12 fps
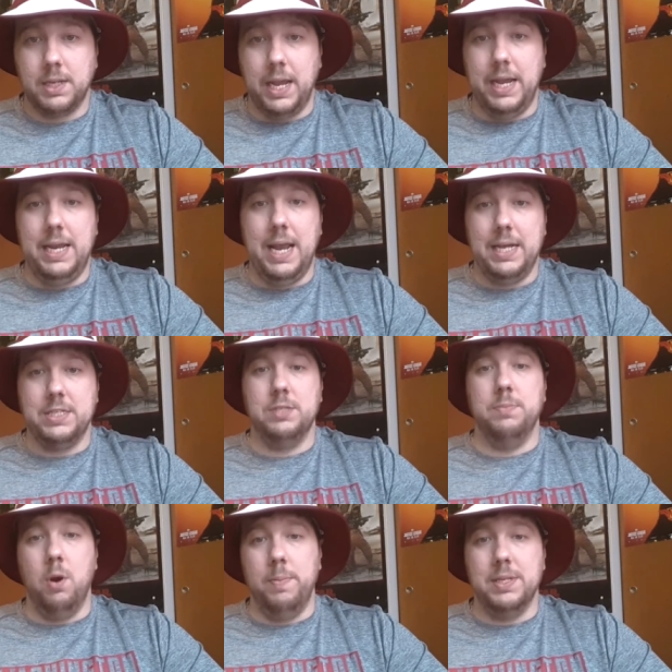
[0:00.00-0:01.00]
Okay, he has
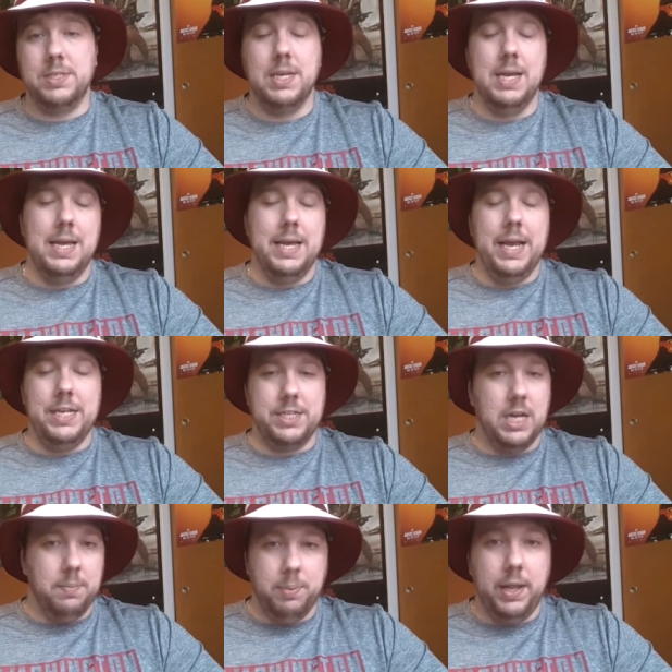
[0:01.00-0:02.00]
his moments. Is
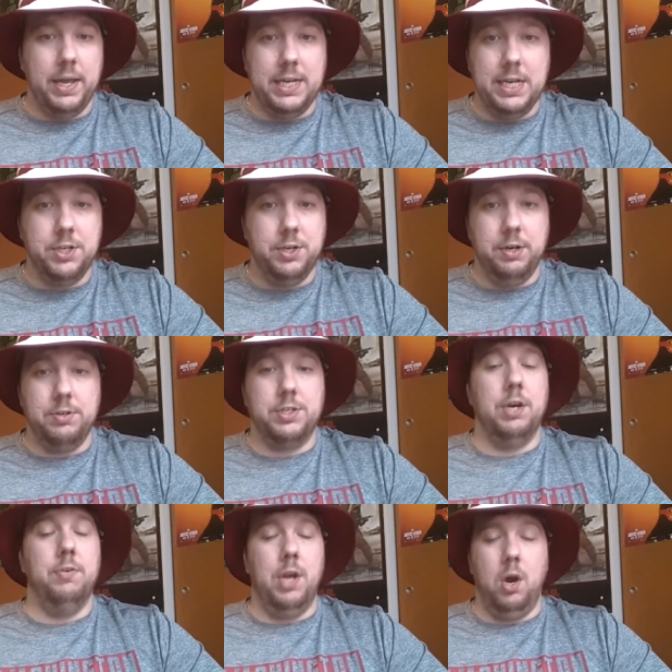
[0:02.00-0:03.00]
he going to play like he did 2
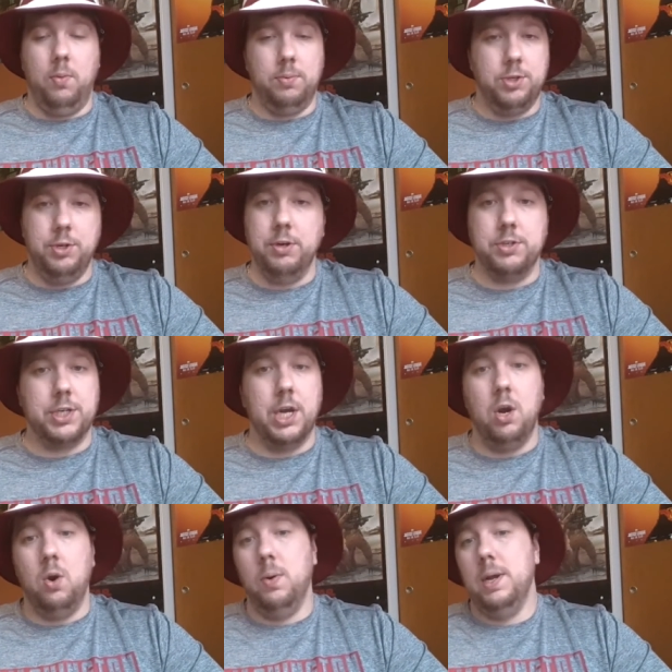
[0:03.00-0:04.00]
years ago? No. 2 years
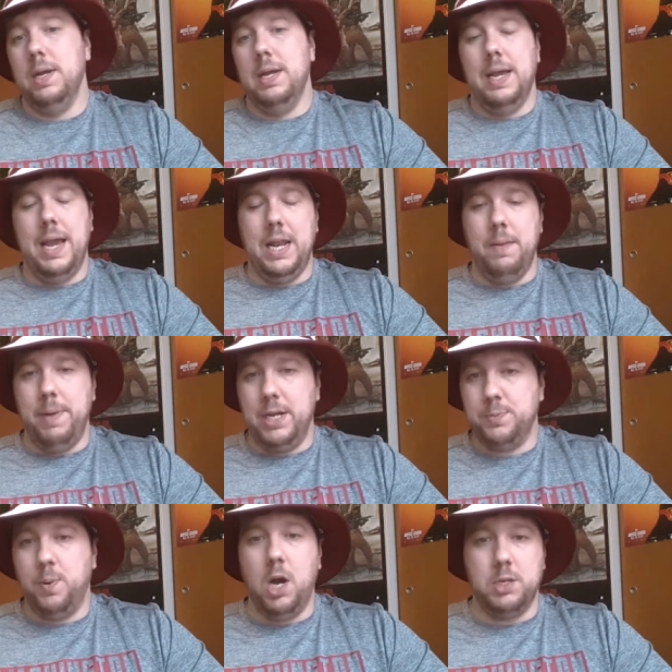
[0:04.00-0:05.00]
ago, had the
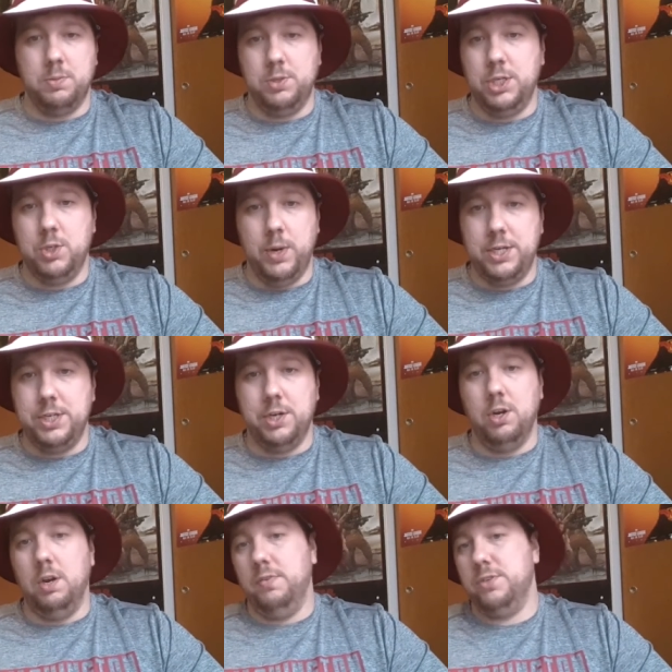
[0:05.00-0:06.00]
best possible situation
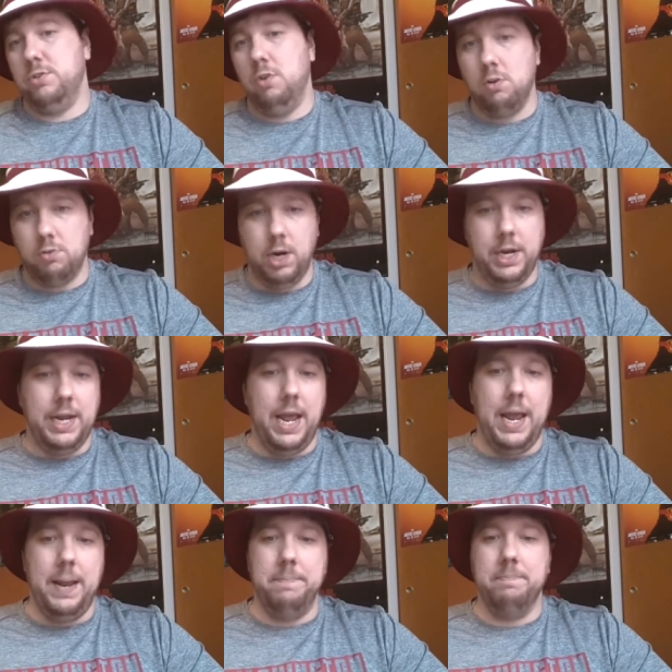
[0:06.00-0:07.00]
he could have. Strong running
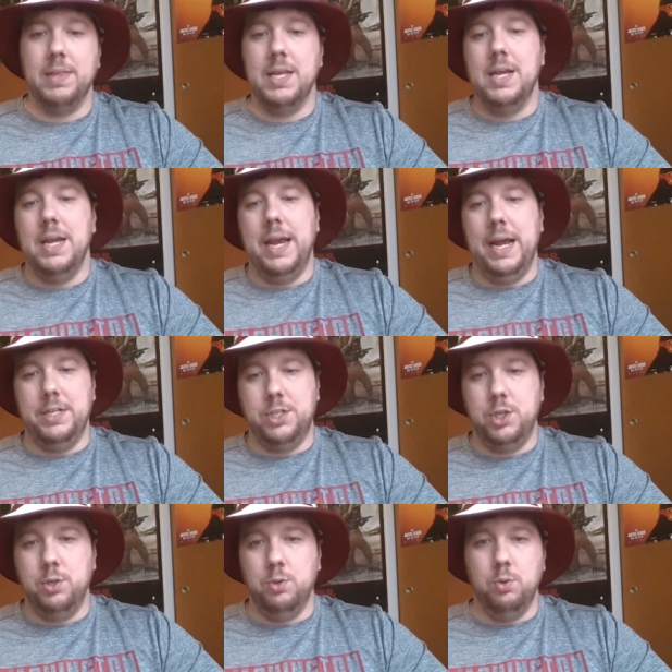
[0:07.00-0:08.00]
game. He had
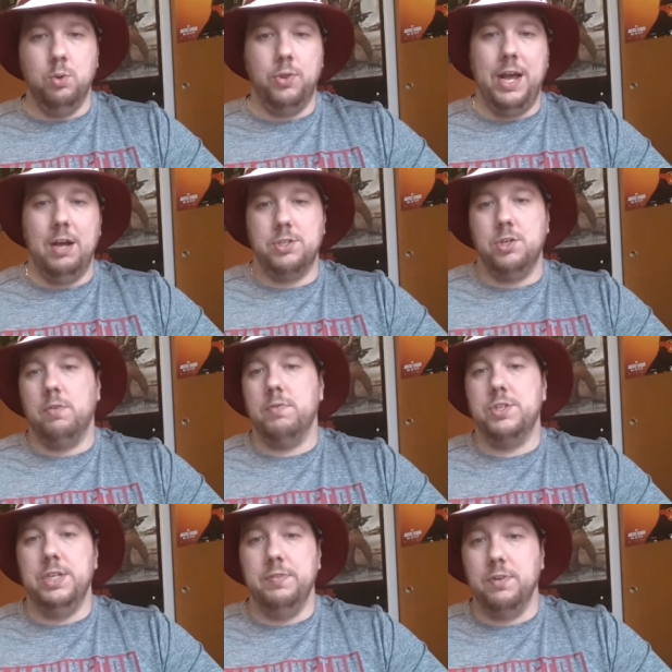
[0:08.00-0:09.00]
2 1,000-yard
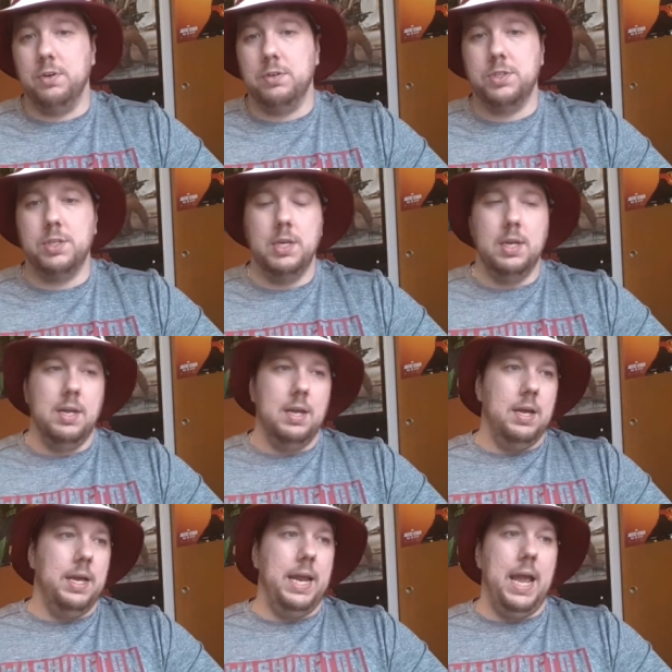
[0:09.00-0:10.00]
receivers.
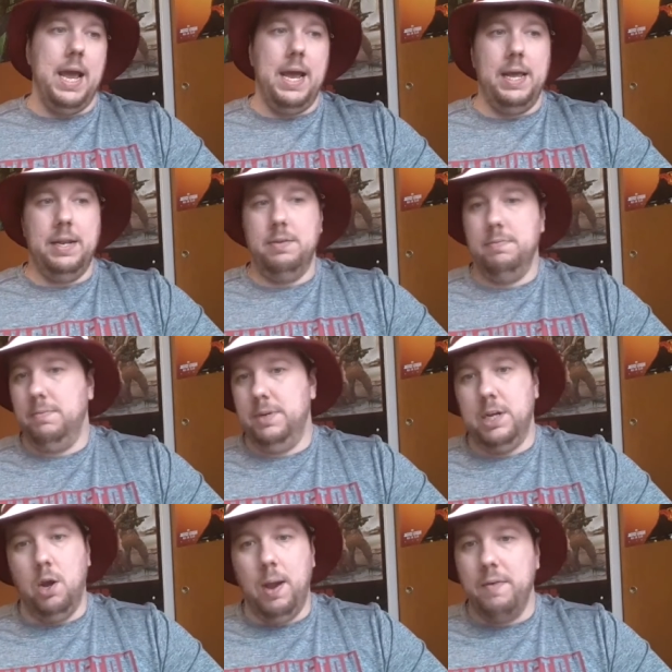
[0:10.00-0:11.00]
He had,
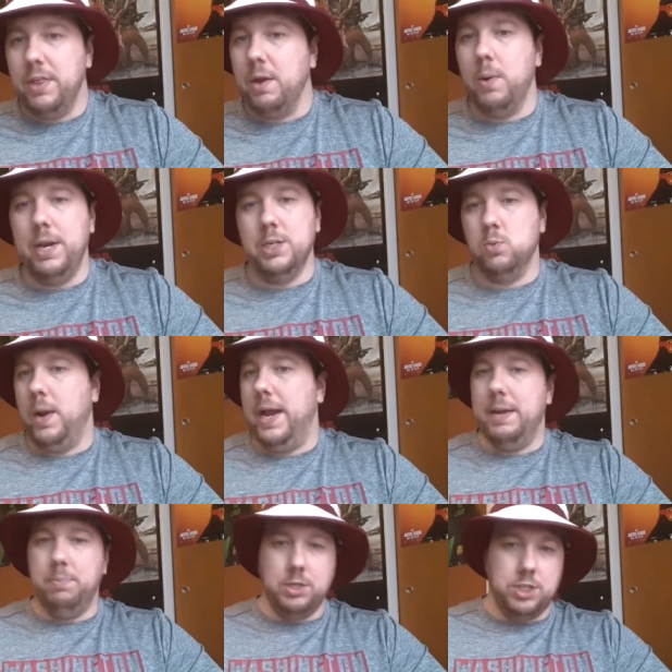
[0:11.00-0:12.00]
everything went his
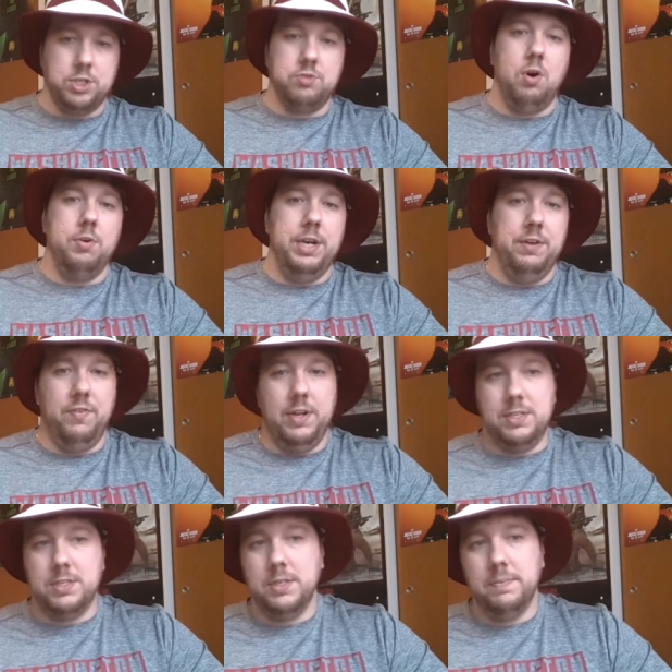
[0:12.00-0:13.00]
way, plus a strong
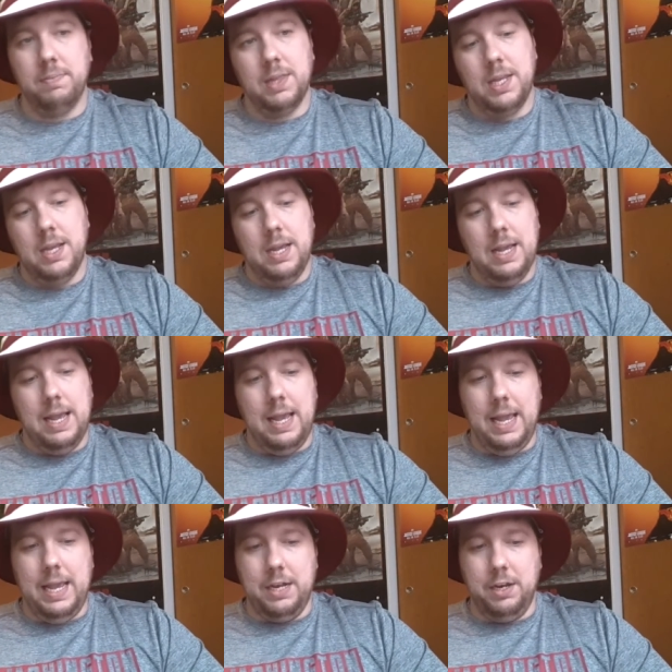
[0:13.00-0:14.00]
defense
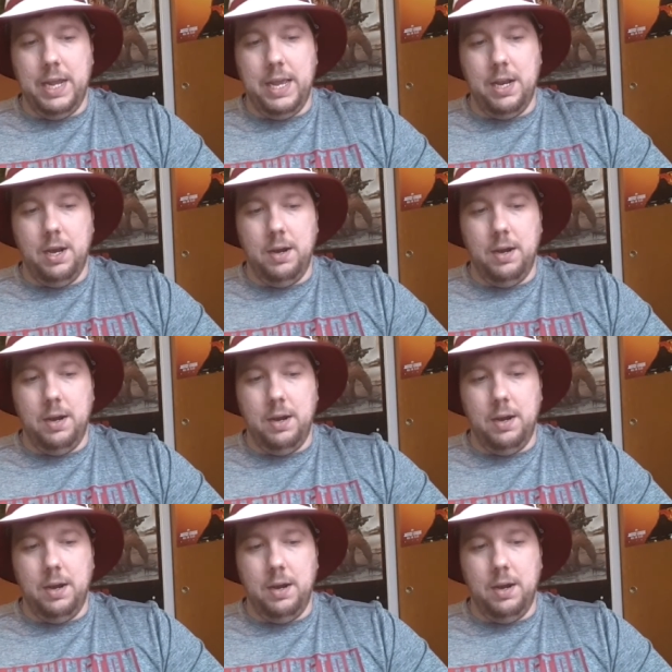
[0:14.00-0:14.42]
in